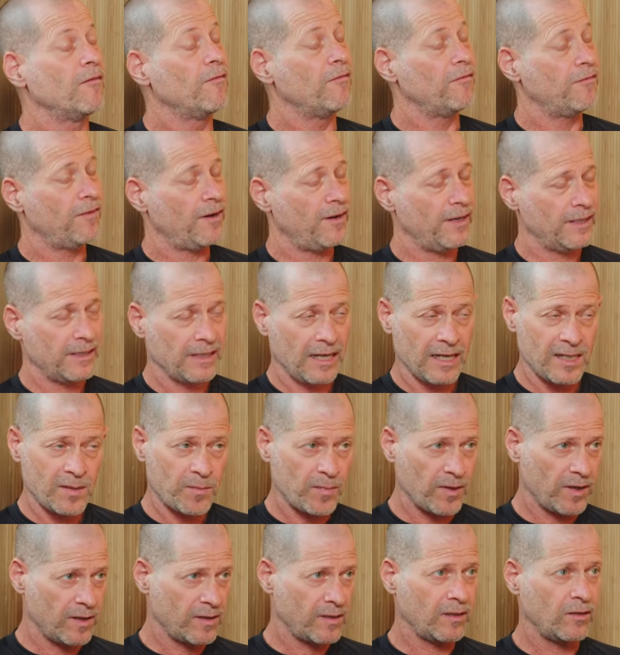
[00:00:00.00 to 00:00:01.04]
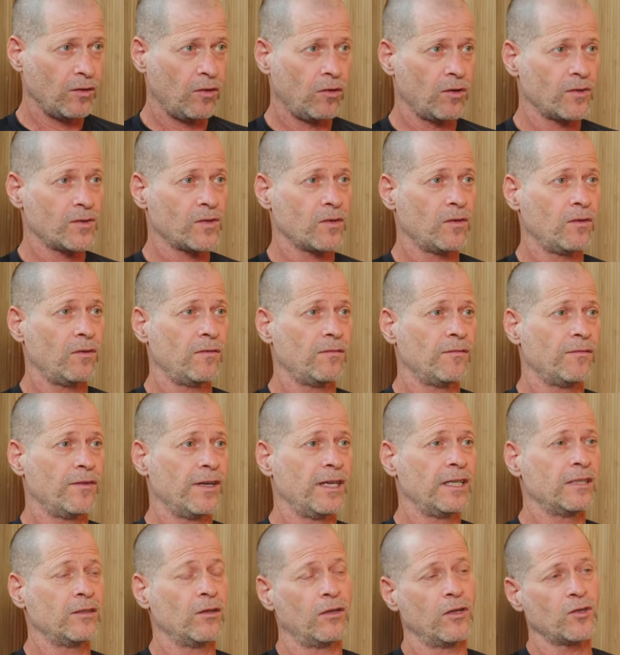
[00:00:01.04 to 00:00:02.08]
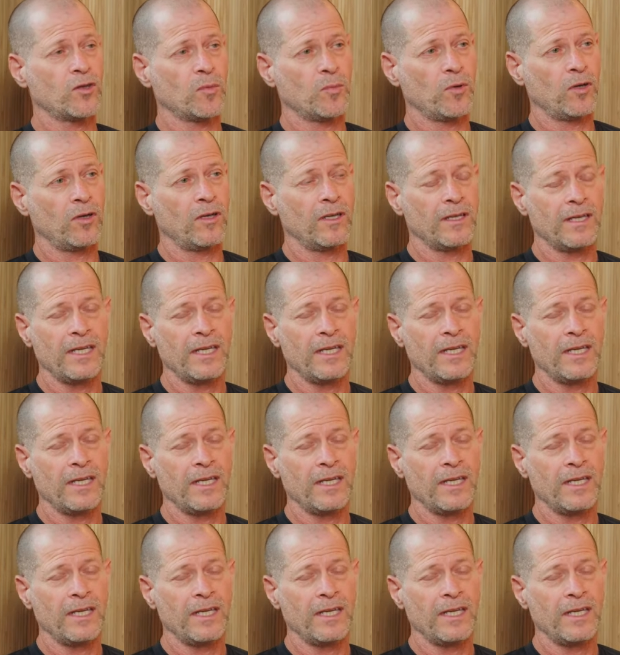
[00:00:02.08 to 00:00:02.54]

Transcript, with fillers: Very nice person, also very knowledgeable.